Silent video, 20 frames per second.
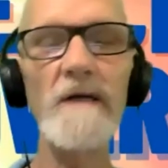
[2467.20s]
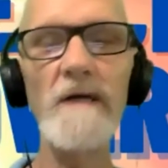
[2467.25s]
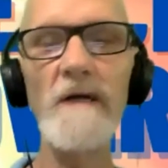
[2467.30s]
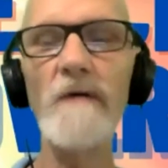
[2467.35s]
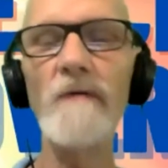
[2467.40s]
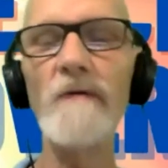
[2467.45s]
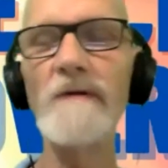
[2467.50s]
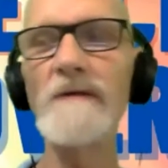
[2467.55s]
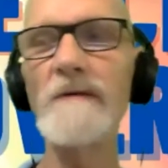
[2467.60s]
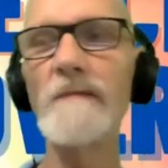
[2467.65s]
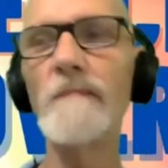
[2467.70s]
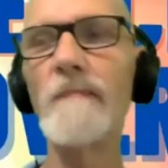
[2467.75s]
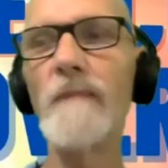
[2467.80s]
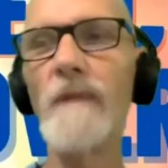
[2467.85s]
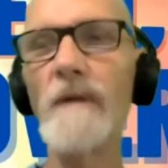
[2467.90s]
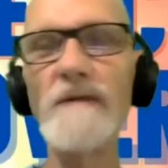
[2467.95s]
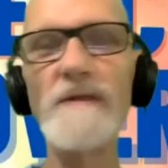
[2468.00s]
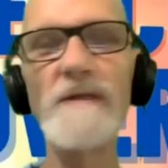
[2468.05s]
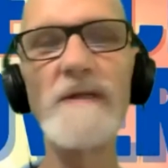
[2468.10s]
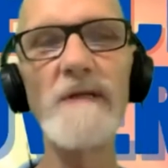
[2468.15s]
know, it's a
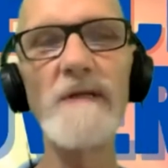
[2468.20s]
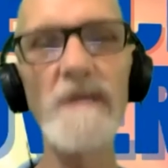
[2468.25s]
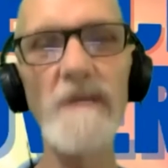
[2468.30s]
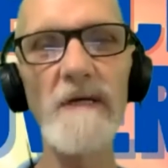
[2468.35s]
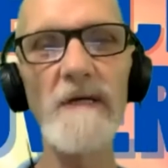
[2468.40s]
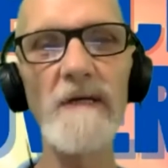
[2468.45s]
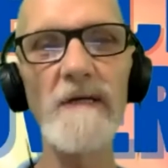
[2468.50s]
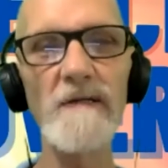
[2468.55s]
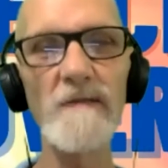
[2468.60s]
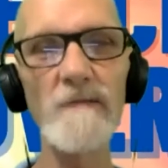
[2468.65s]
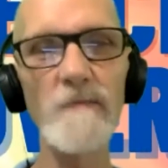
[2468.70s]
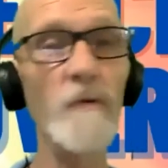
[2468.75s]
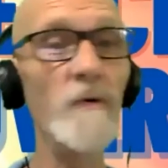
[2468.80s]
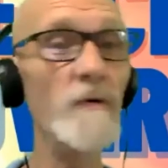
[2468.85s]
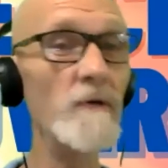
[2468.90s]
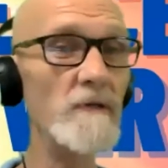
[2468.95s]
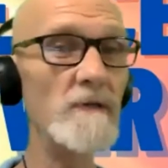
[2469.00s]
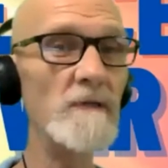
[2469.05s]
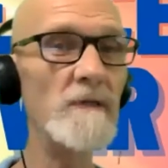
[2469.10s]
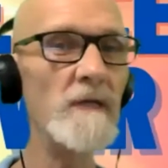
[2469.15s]
bunch of things put
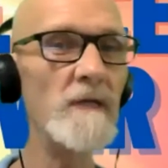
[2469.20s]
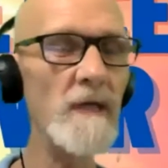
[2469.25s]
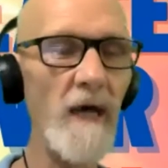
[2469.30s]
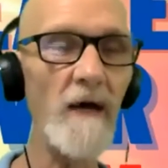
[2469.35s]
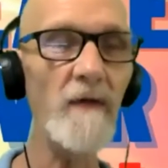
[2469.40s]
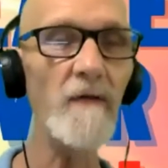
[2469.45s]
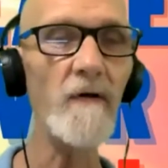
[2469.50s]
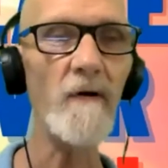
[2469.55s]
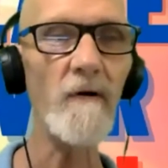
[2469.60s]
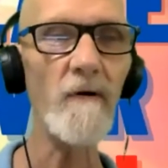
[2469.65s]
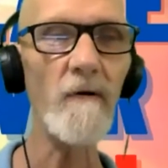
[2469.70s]
together.